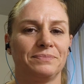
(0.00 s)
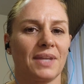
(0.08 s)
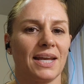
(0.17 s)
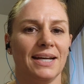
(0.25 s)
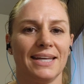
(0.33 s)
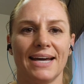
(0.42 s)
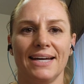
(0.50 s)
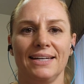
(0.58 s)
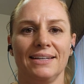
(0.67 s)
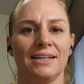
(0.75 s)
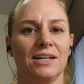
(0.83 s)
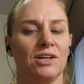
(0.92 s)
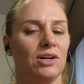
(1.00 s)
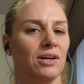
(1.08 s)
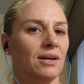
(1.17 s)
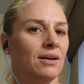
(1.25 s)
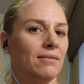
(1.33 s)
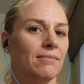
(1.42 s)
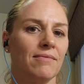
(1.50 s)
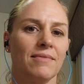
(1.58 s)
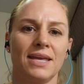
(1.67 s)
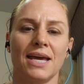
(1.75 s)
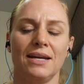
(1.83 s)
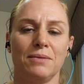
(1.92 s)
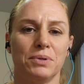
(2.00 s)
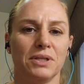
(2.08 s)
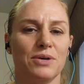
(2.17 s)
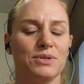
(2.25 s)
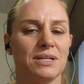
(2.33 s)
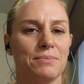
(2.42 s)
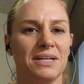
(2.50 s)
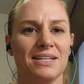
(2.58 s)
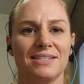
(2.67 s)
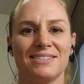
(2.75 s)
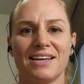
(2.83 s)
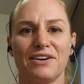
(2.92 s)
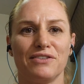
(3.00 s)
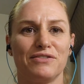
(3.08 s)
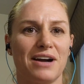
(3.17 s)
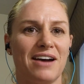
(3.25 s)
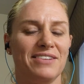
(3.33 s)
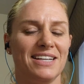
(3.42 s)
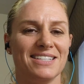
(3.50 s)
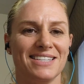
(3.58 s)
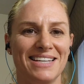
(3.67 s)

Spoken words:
Again, getting below somebody's center of gravity is